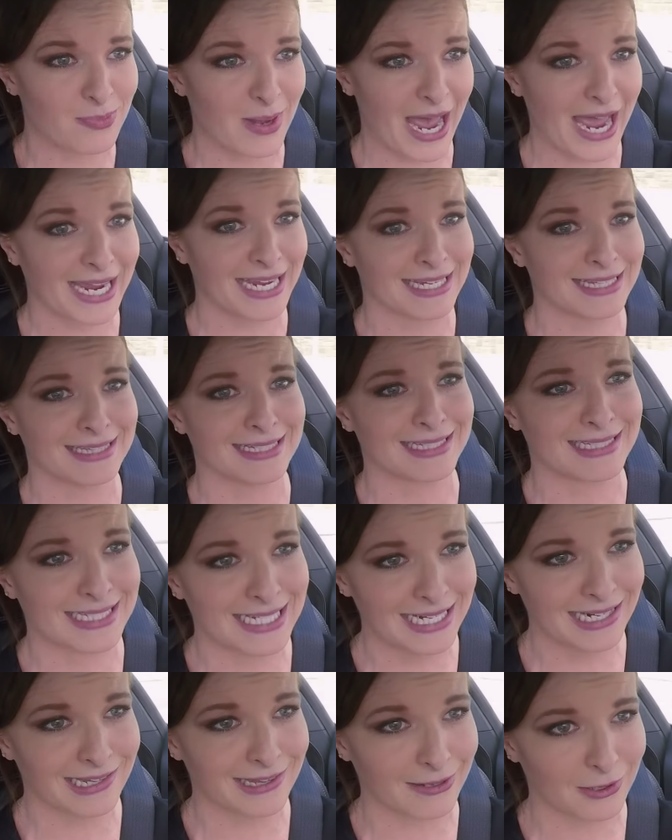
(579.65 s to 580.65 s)
you back in the
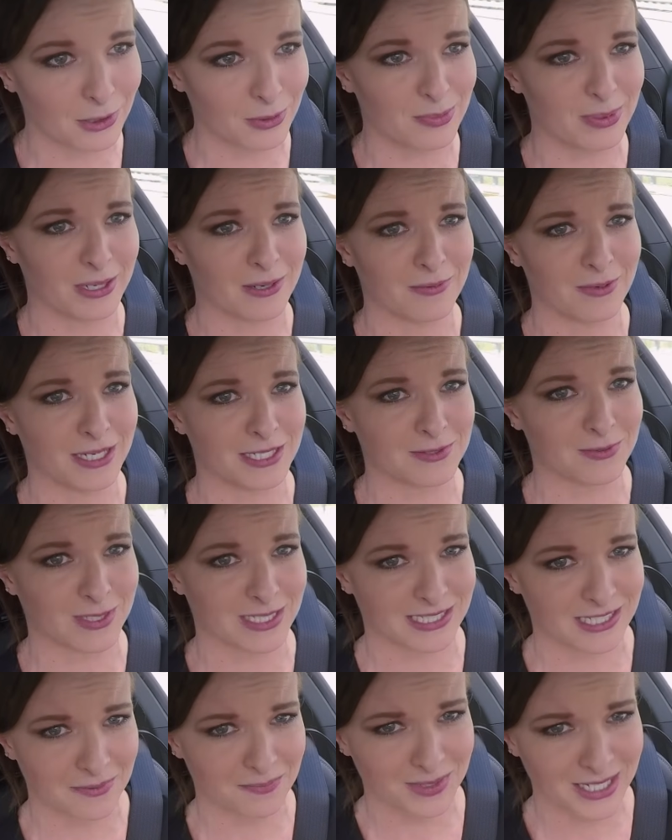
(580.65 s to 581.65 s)
seat a little bit, which
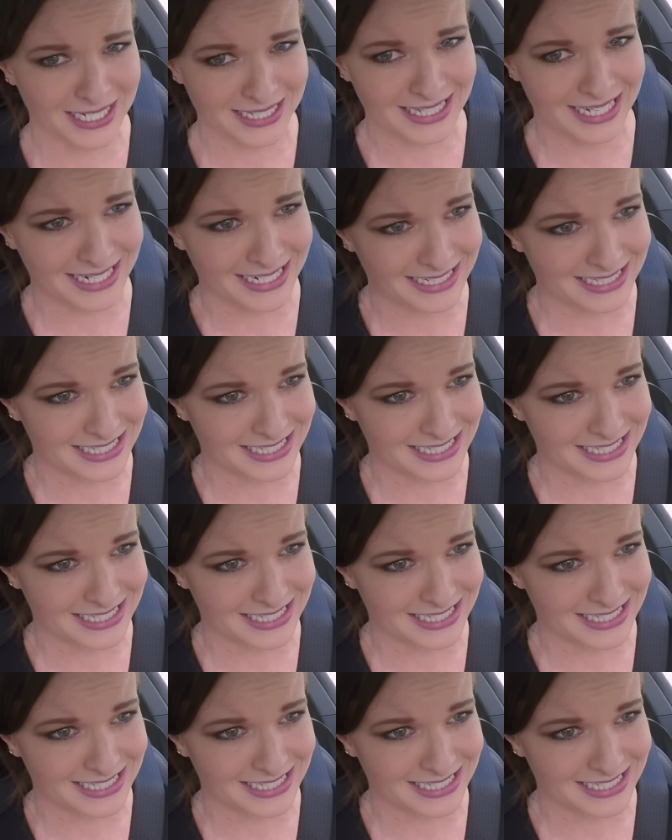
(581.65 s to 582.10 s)
was something that